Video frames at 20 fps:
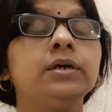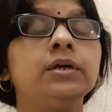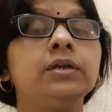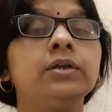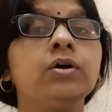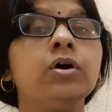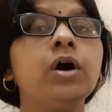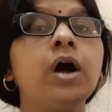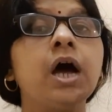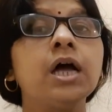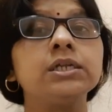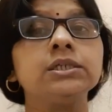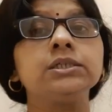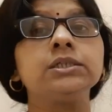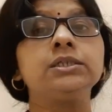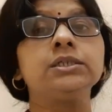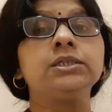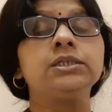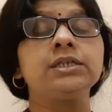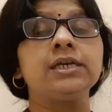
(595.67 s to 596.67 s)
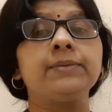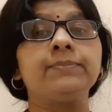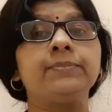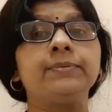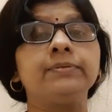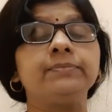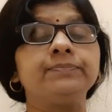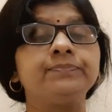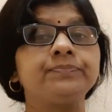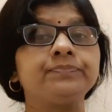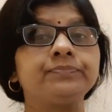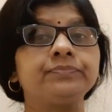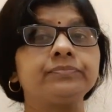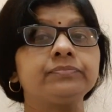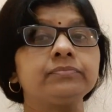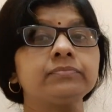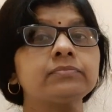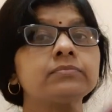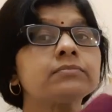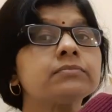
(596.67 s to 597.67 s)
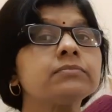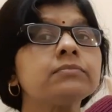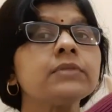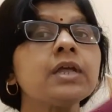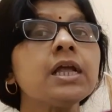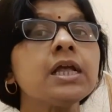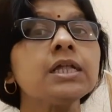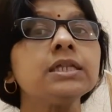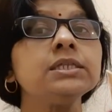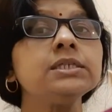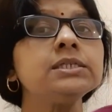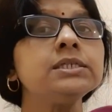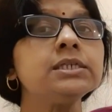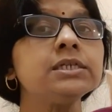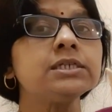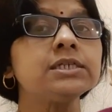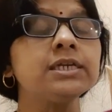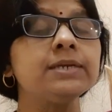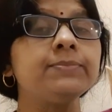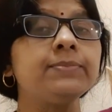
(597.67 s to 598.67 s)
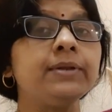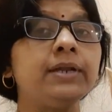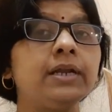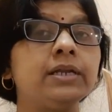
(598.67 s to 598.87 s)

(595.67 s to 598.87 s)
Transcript: you know, under the table. This is the table,